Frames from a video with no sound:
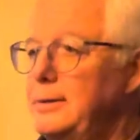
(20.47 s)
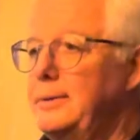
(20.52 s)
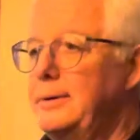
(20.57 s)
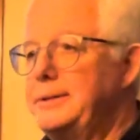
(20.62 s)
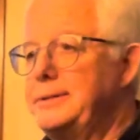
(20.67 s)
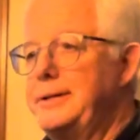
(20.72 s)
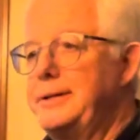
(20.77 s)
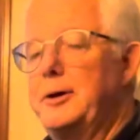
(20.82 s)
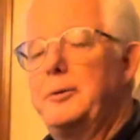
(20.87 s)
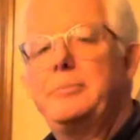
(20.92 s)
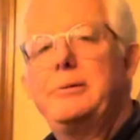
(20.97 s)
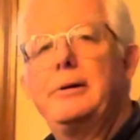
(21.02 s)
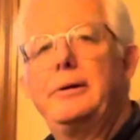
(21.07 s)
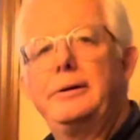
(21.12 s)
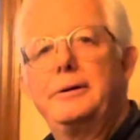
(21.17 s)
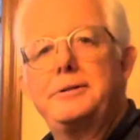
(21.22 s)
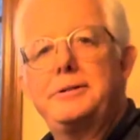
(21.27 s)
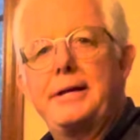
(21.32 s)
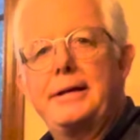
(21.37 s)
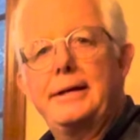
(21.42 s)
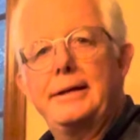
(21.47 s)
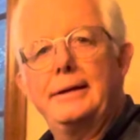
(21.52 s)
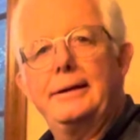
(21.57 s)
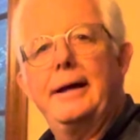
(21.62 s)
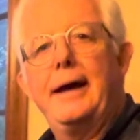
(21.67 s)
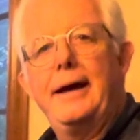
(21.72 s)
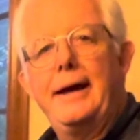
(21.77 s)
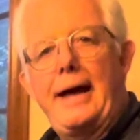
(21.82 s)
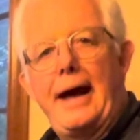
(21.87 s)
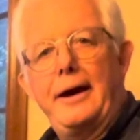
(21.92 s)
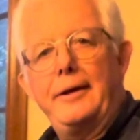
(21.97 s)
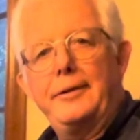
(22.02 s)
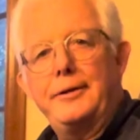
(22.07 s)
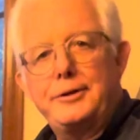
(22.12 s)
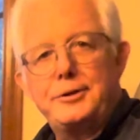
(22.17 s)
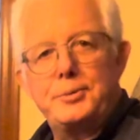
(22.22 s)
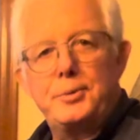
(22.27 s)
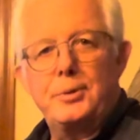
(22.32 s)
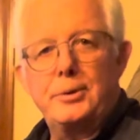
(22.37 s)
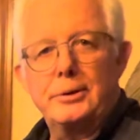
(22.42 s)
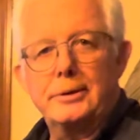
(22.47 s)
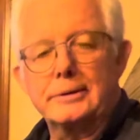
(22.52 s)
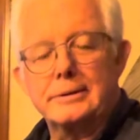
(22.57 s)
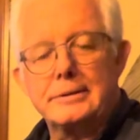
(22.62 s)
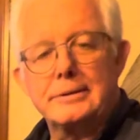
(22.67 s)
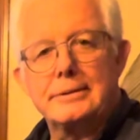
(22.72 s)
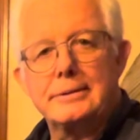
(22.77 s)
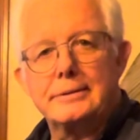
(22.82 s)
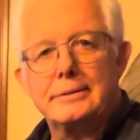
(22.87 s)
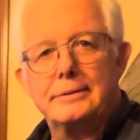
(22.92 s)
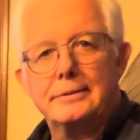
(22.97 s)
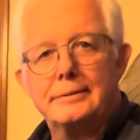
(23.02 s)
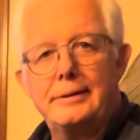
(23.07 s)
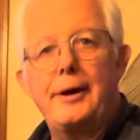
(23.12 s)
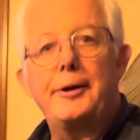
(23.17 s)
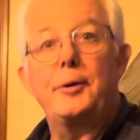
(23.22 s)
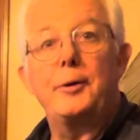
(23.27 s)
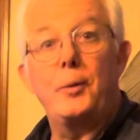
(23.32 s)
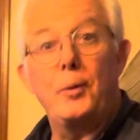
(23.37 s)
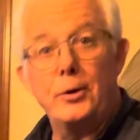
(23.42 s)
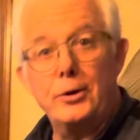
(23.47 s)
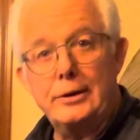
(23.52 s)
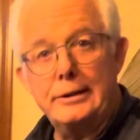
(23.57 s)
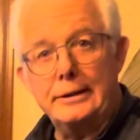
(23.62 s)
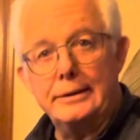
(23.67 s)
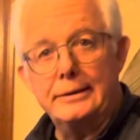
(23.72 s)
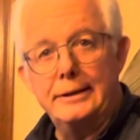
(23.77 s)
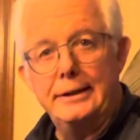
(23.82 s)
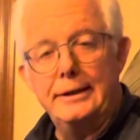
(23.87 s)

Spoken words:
is help you understand how this works, how to work it.